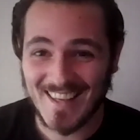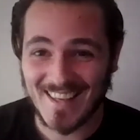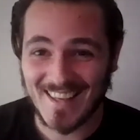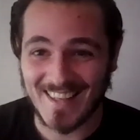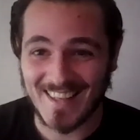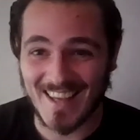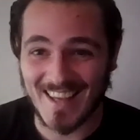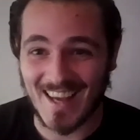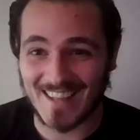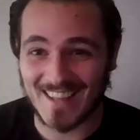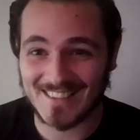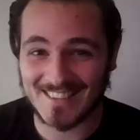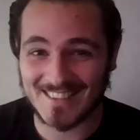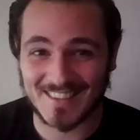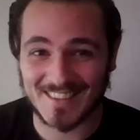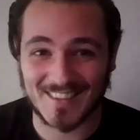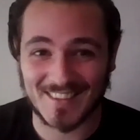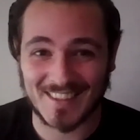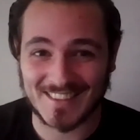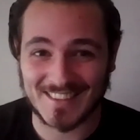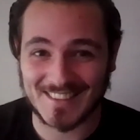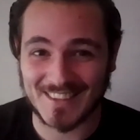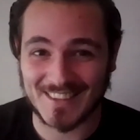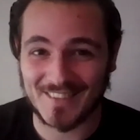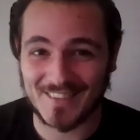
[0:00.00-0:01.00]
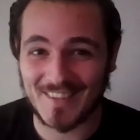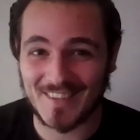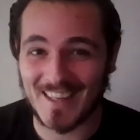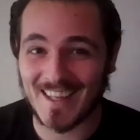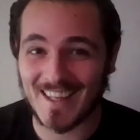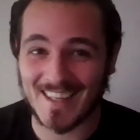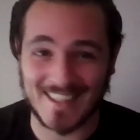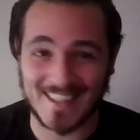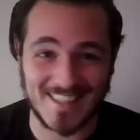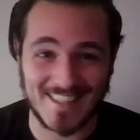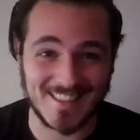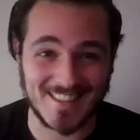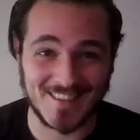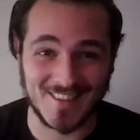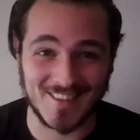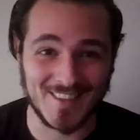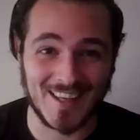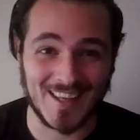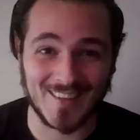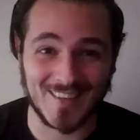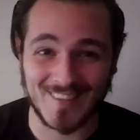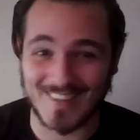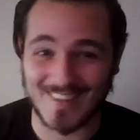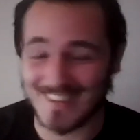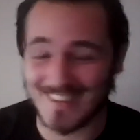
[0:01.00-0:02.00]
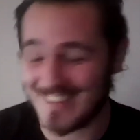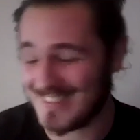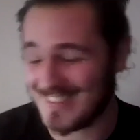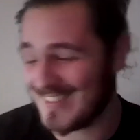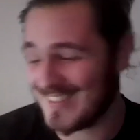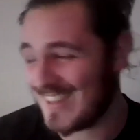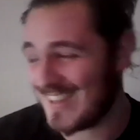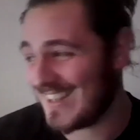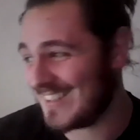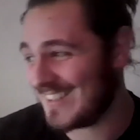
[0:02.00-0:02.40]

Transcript: Yeah, I still feel like I need to do that work as well.